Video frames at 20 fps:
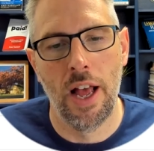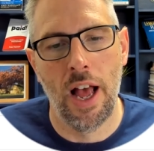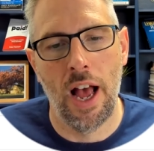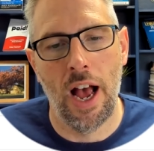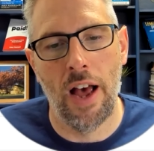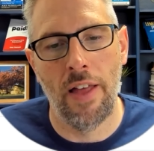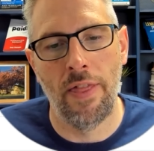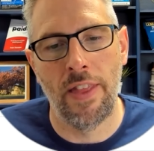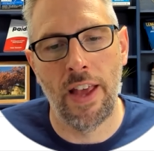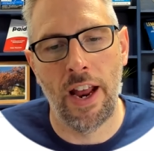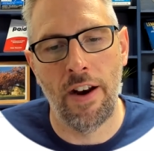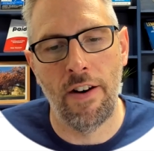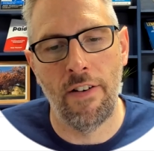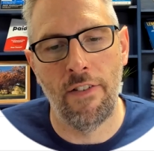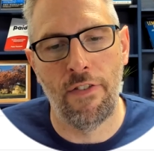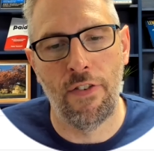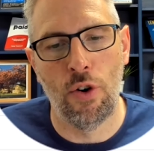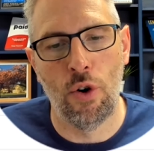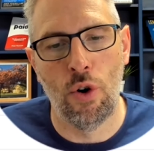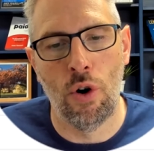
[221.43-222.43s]
And then
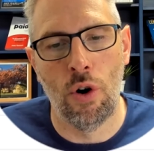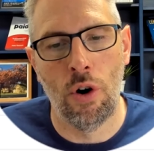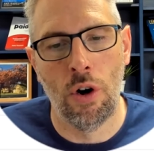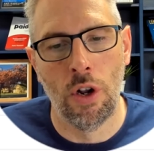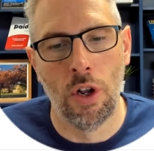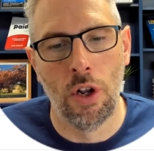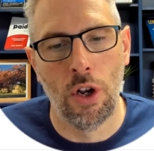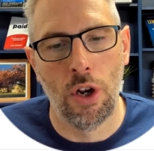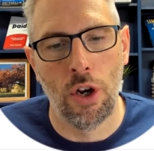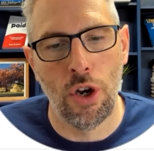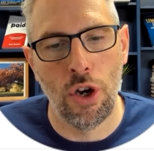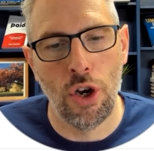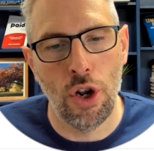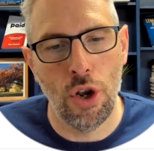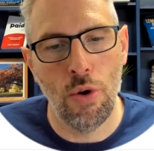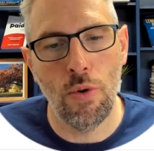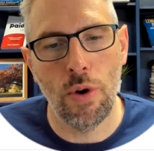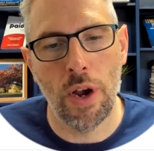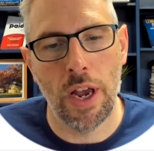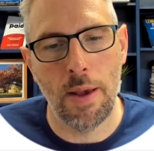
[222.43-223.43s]
for
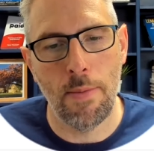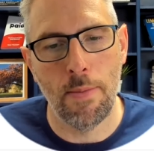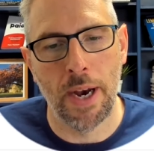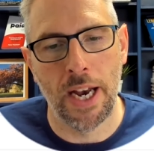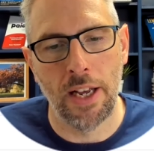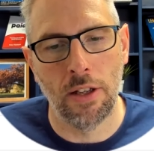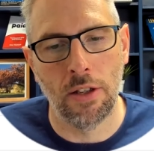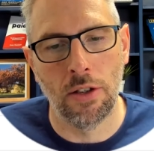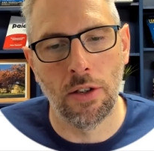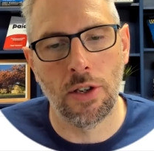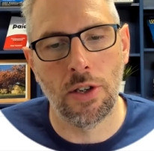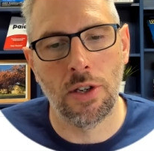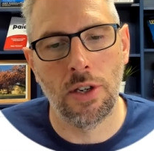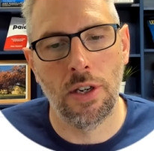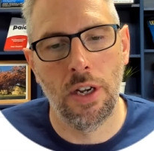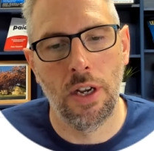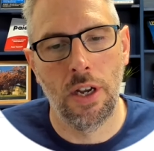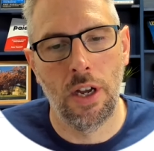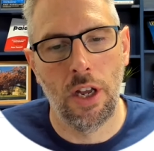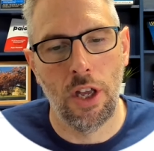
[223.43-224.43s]
new emails,
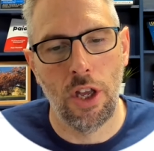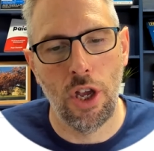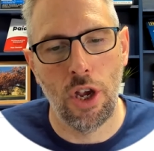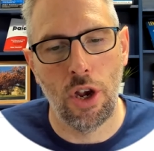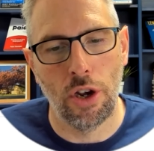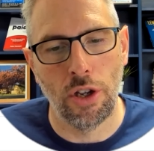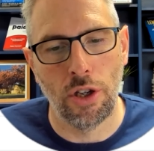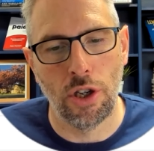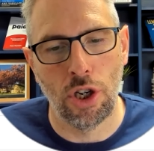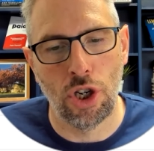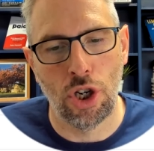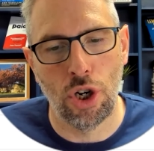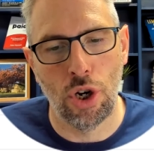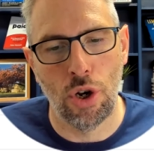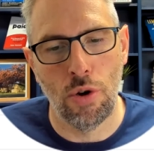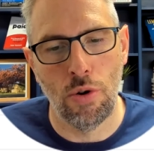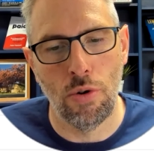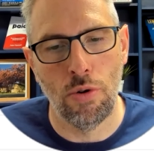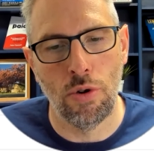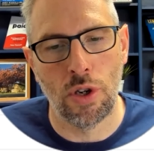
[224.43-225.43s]
you're going to
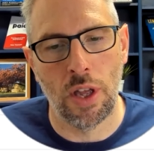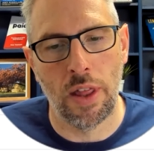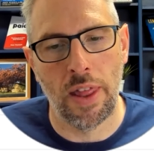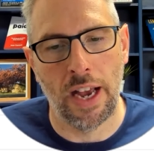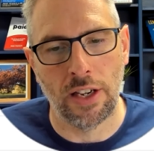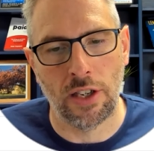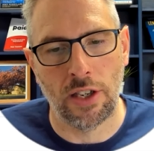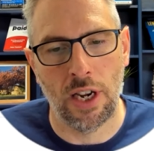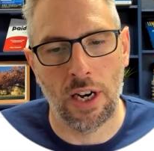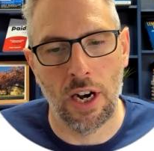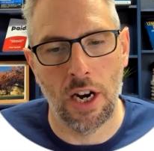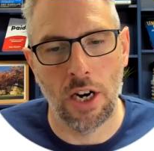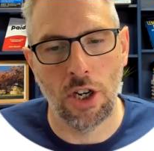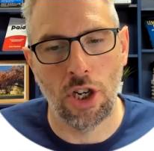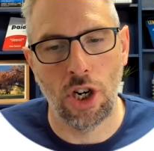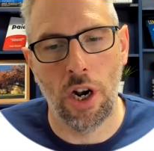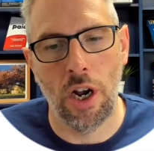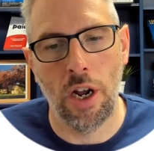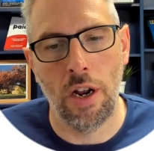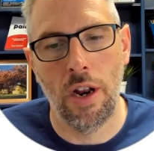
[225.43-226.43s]
choose that
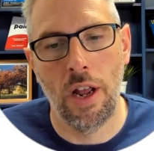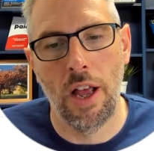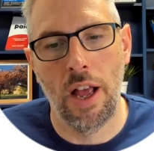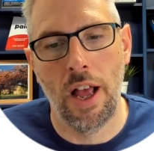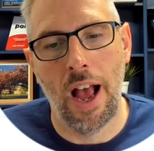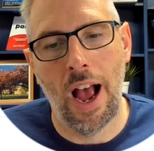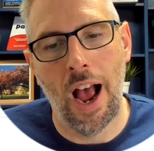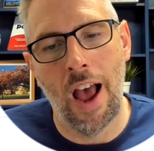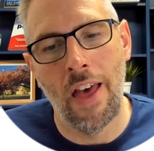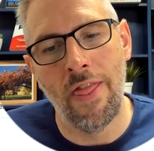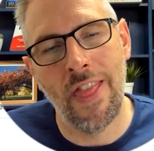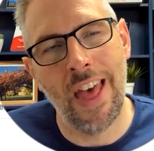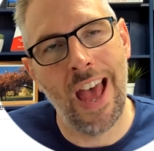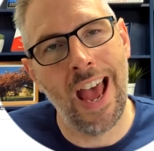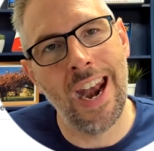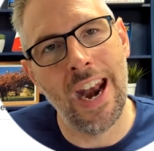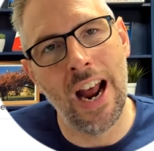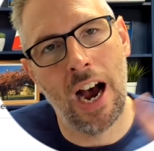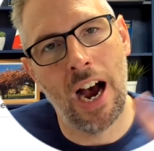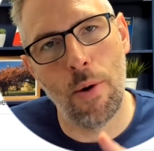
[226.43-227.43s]
signature. And
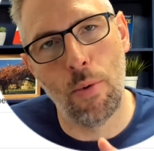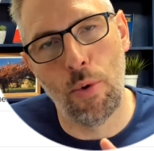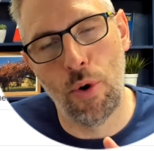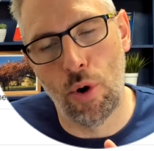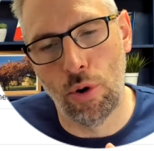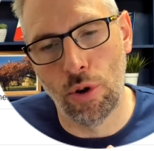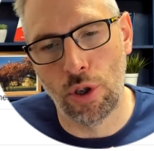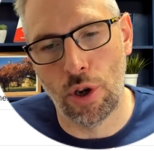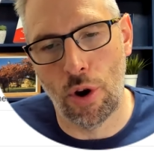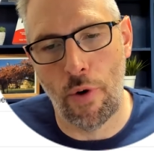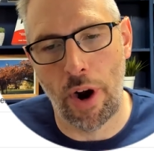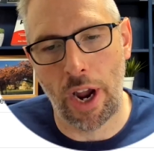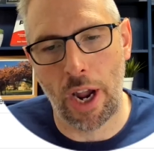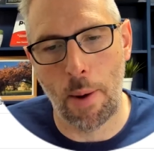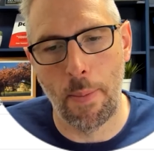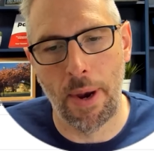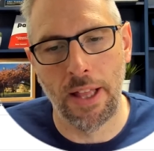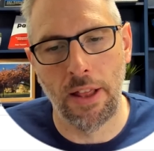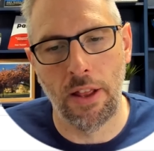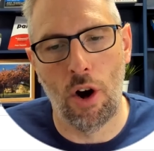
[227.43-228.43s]
then I would also
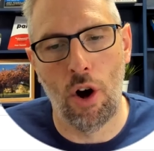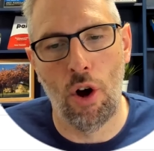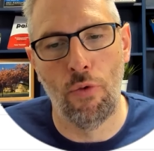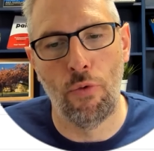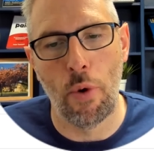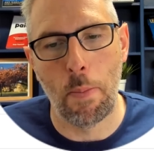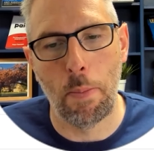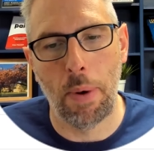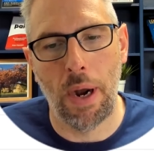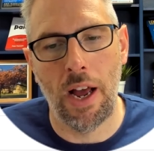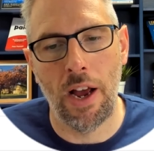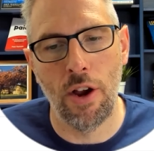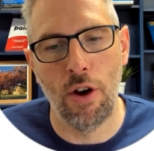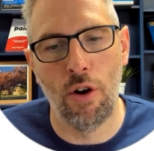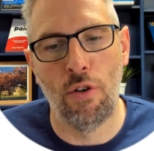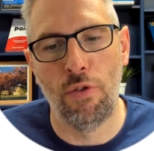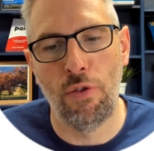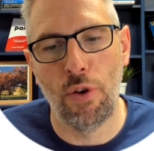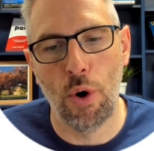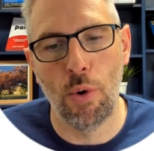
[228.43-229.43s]
recommend that on reply or
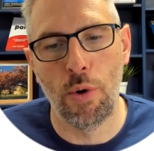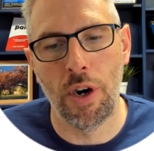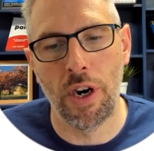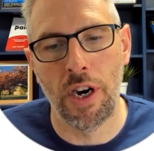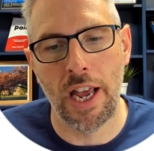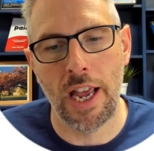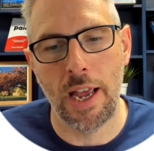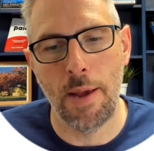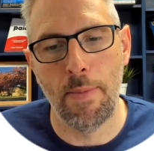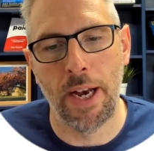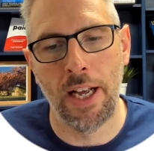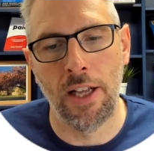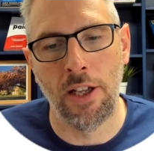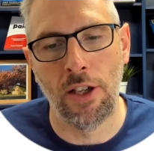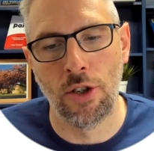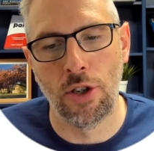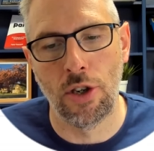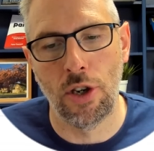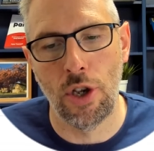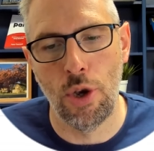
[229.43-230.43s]
forwarded
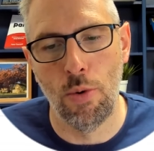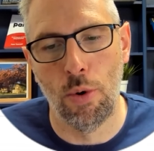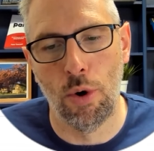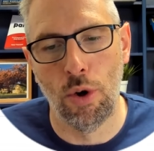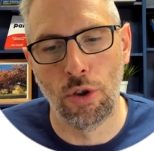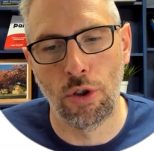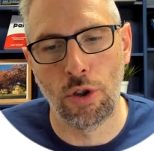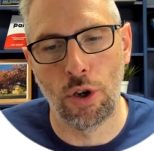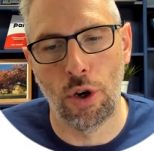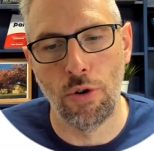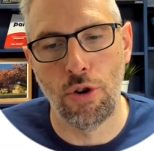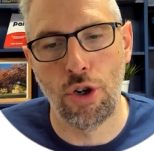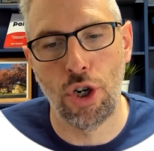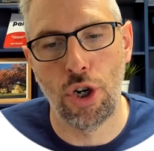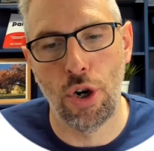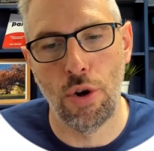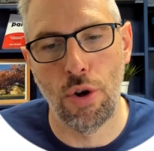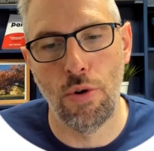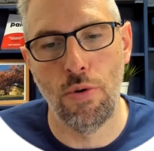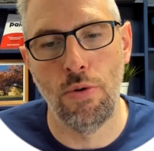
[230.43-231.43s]
emails, you also
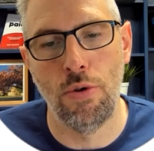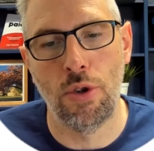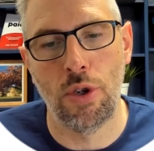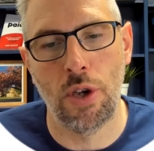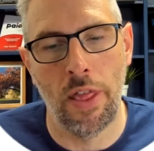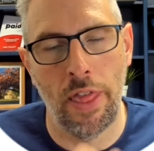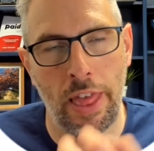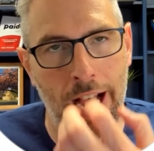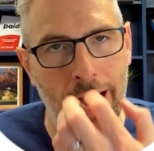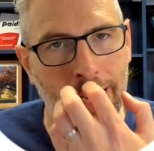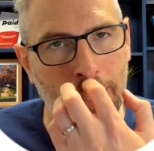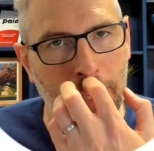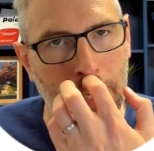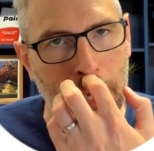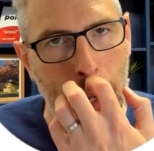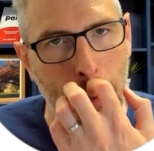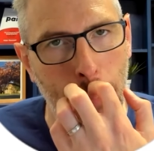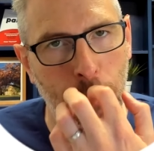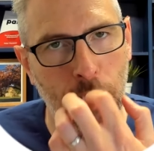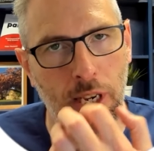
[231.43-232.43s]
choose that
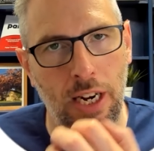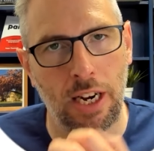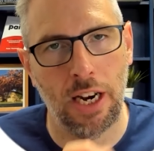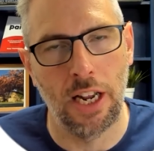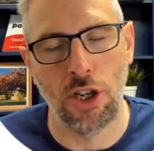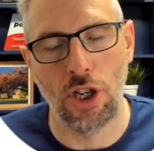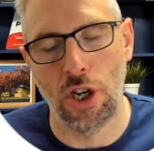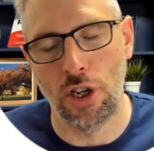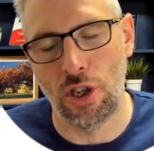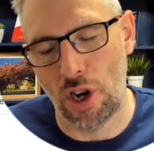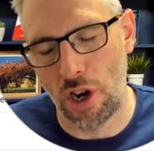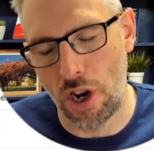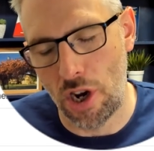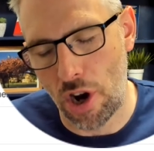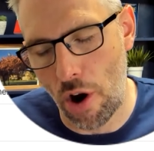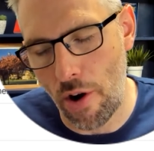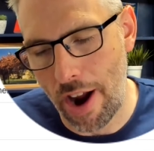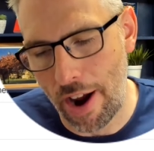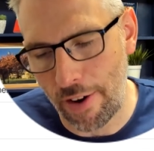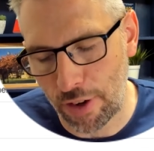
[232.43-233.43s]
same signature. So you
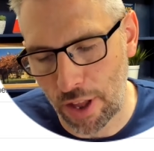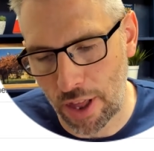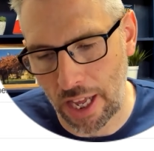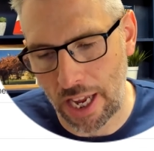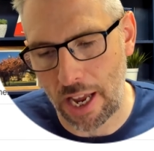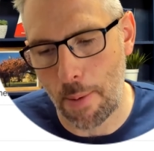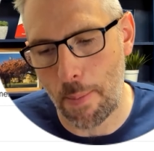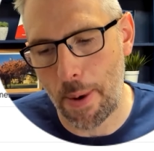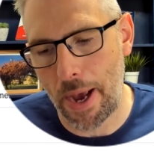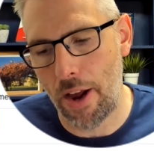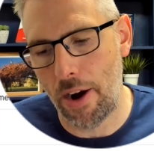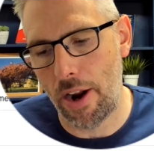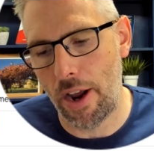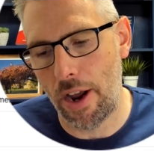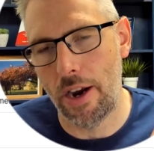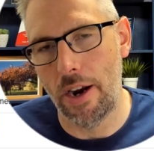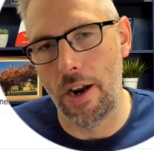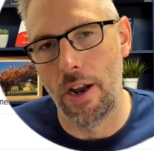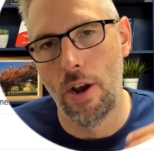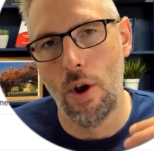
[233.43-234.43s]
don't have to think about
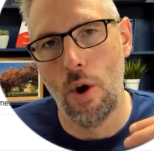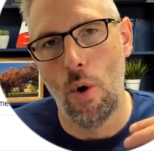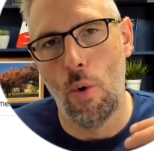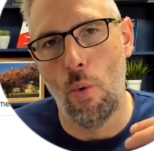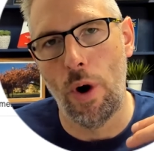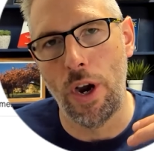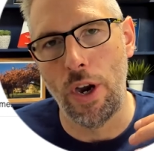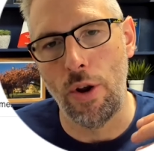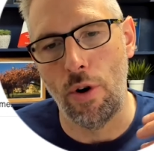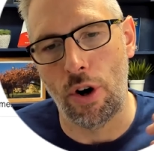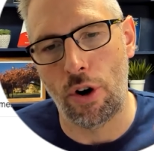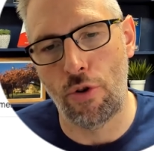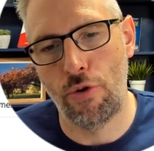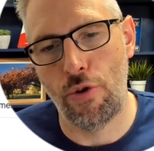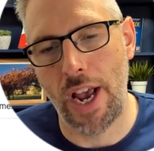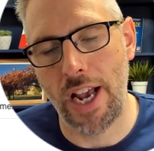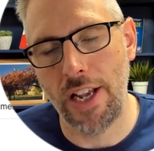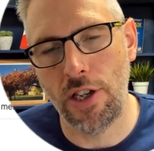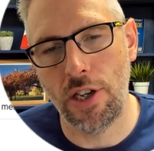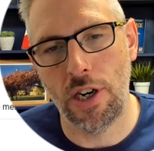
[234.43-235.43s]
it when you are
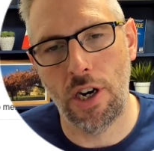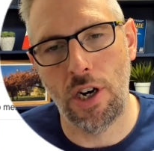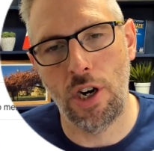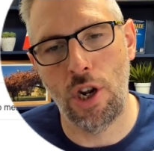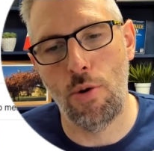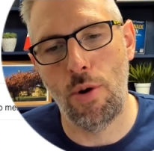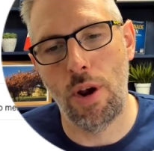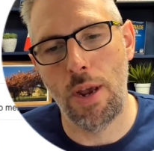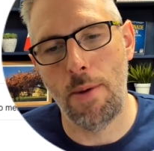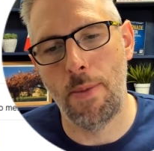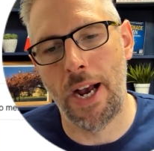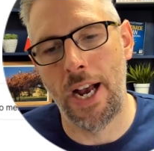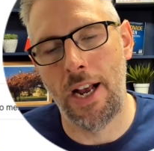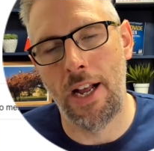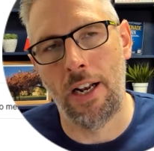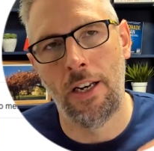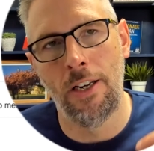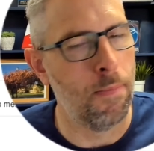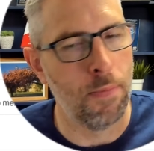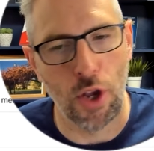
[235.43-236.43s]
creating a new
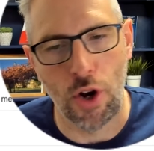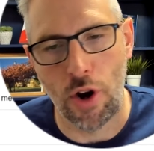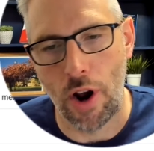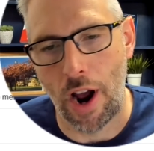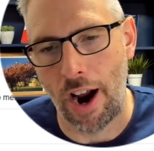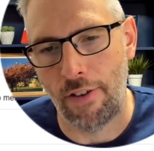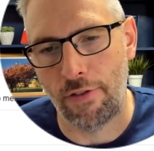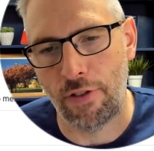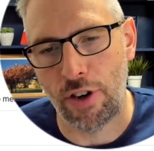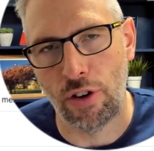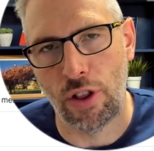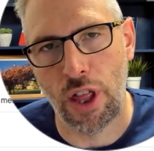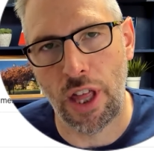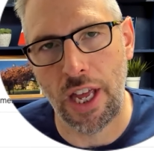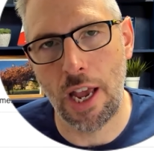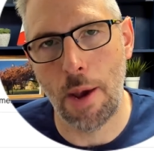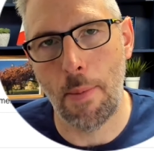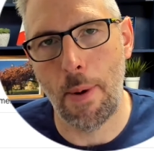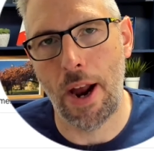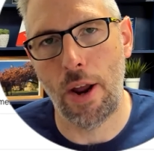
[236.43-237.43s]
email. You don't have to
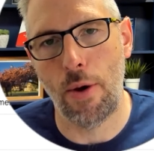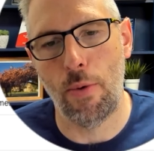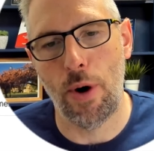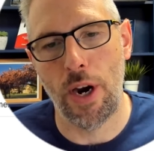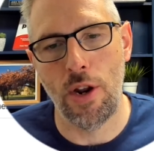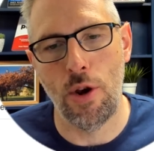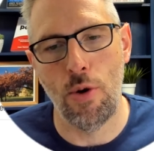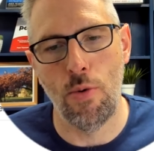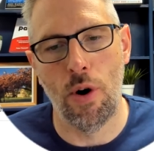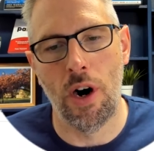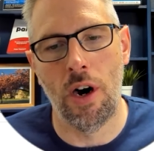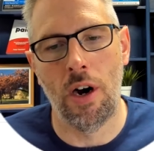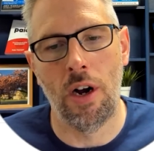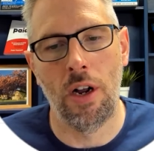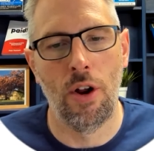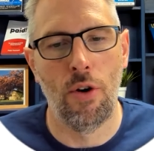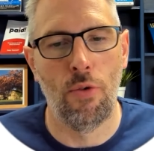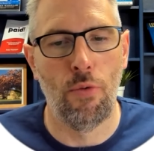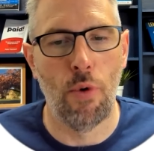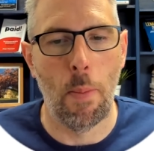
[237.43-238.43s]
think about it when you are
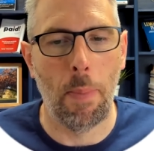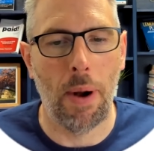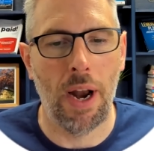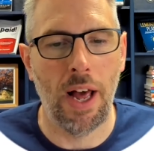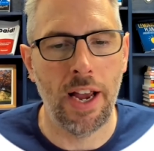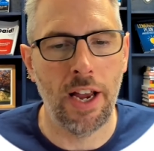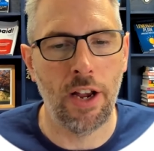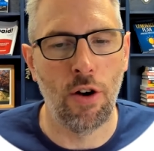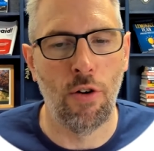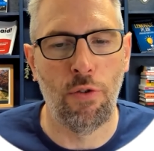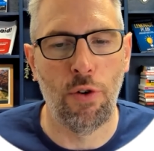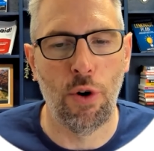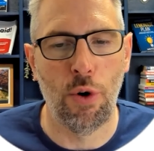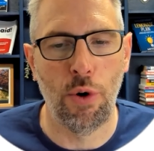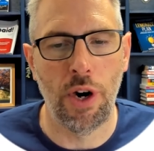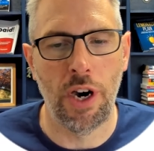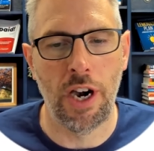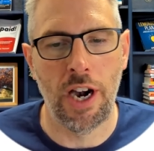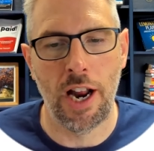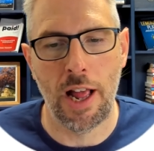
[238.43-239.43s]
replying or
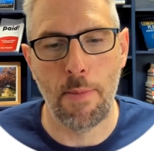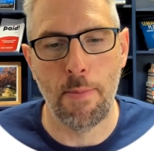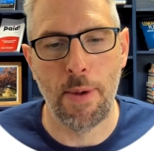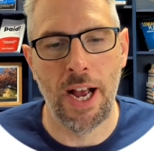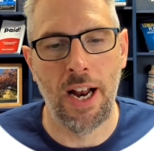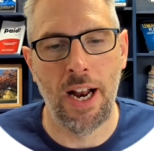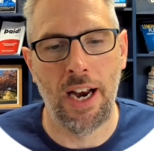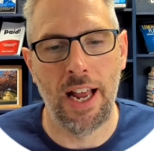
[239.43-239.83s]
forwarding an email.